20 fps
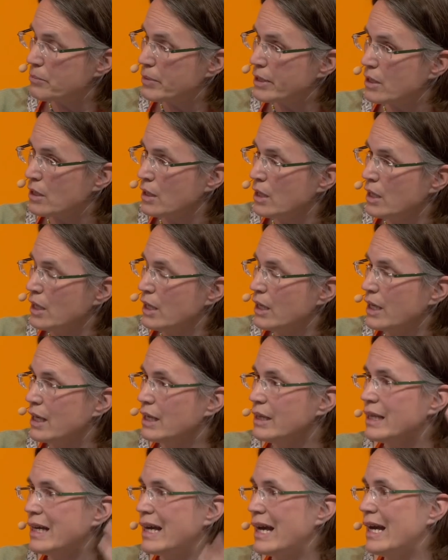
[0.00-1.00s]
But
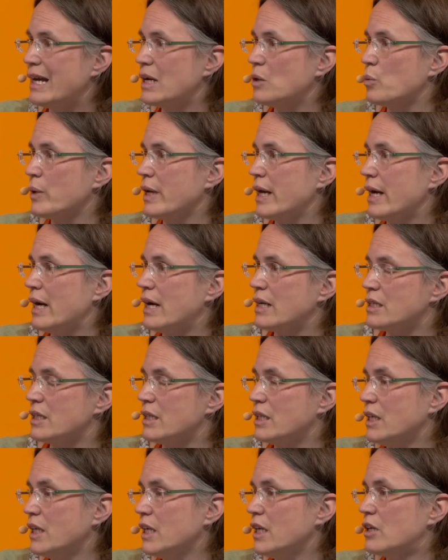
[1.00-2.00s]
in the end, we had a
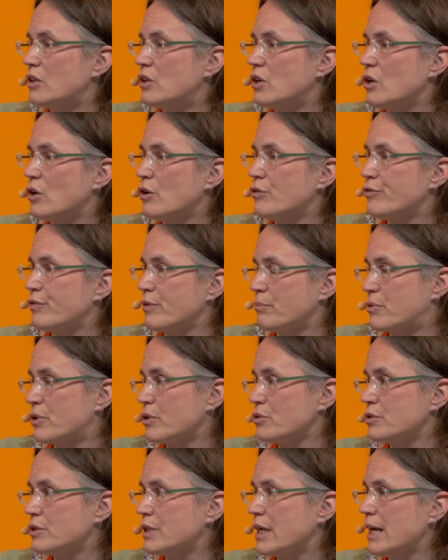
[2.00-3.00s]
year of
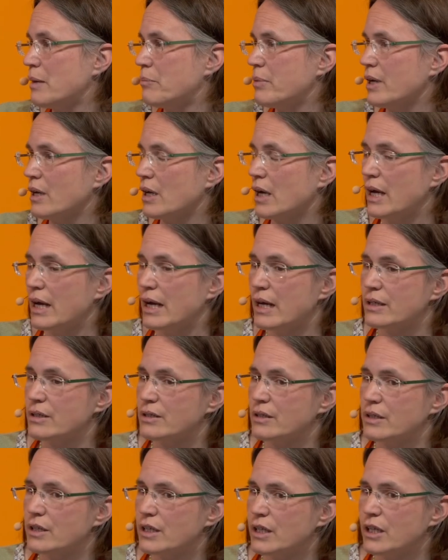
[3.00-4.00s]
prototyping and
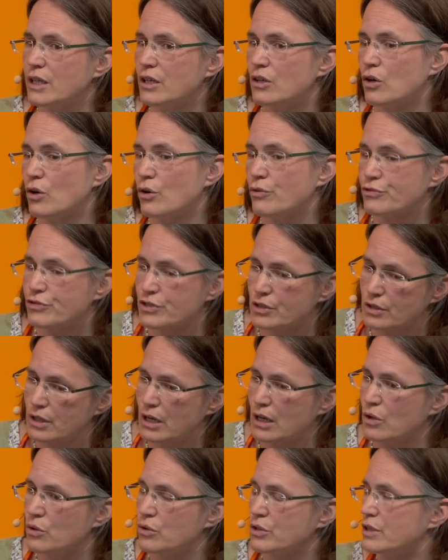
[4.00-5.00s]
a year of
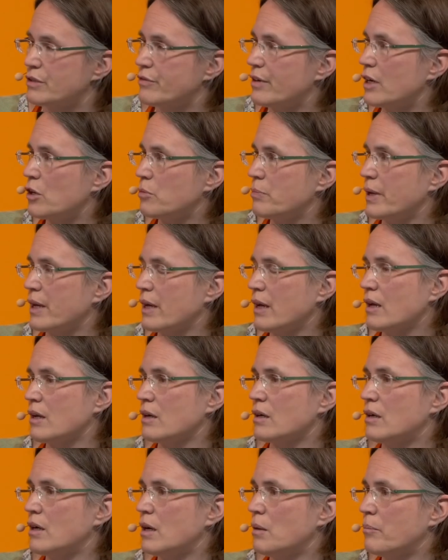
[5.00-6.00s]
now
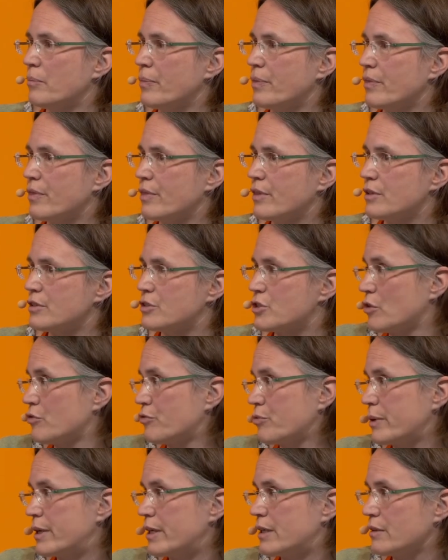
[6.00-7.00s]
developing the
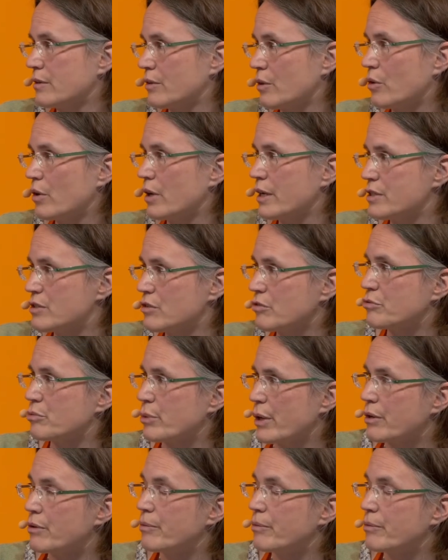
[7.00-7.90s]
software, the online software.